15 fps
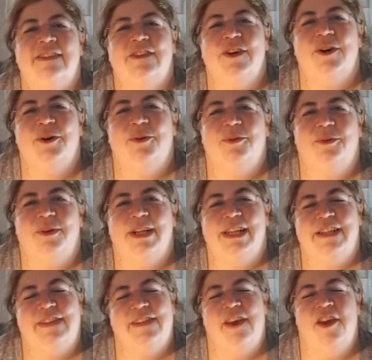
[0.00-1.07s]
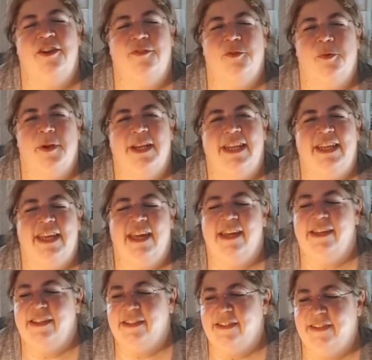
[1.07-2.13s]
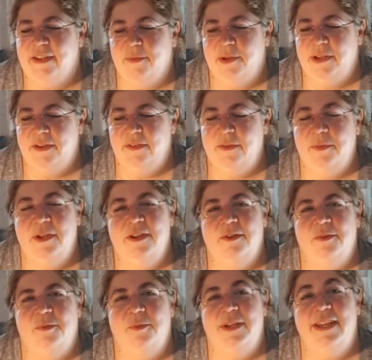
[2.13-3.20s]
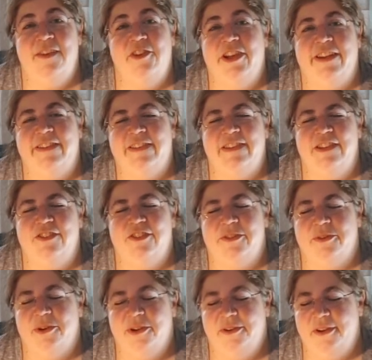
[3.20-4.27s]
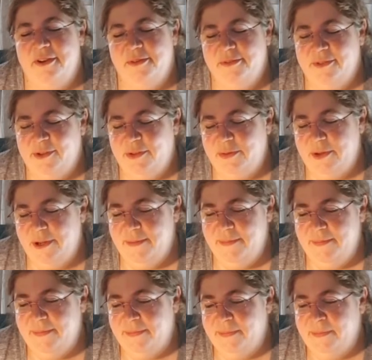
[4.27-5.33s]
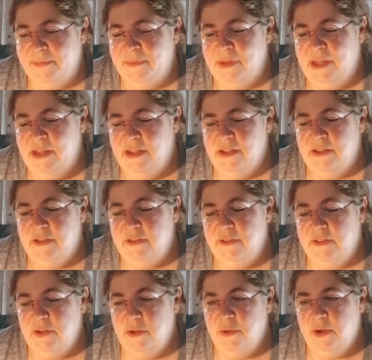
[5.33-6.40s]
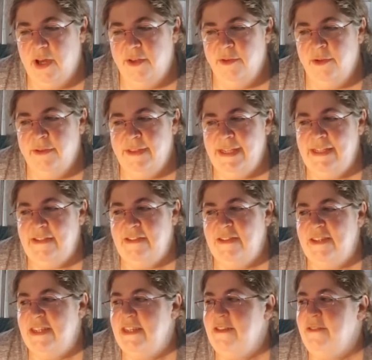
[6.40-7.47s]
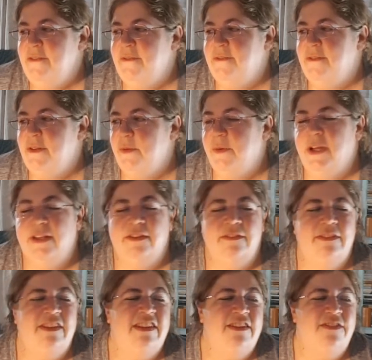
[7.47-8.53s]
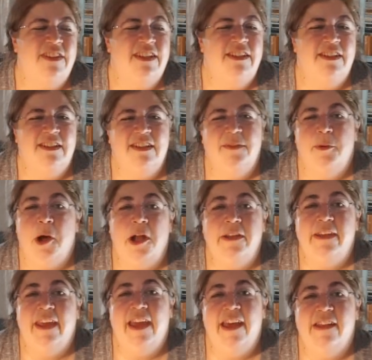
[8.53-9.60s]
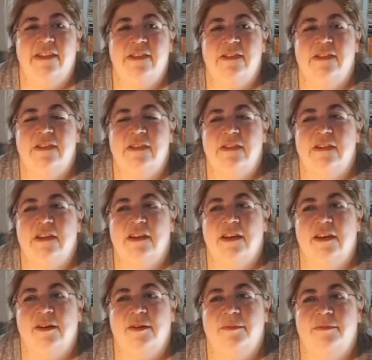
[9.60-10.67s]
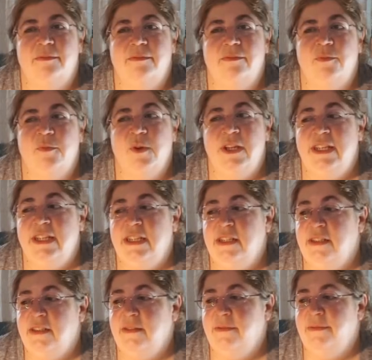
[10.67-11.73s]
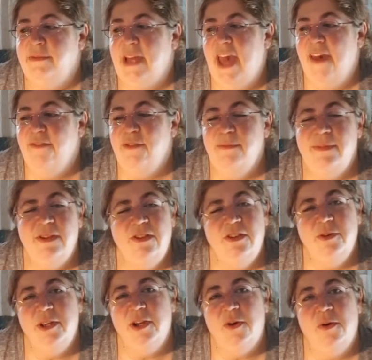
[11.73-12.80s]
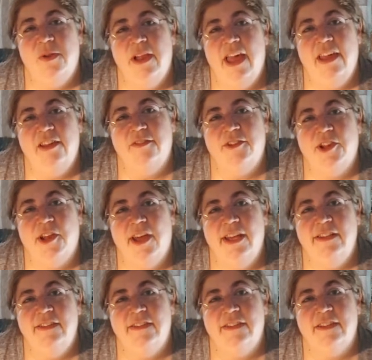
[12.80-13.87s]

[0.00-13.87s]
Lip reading: So it's kind of a running gag that we never get to see each other on our anniversary. So other than TV, podcasts, reading, haven't been doing a whole heck of a lot.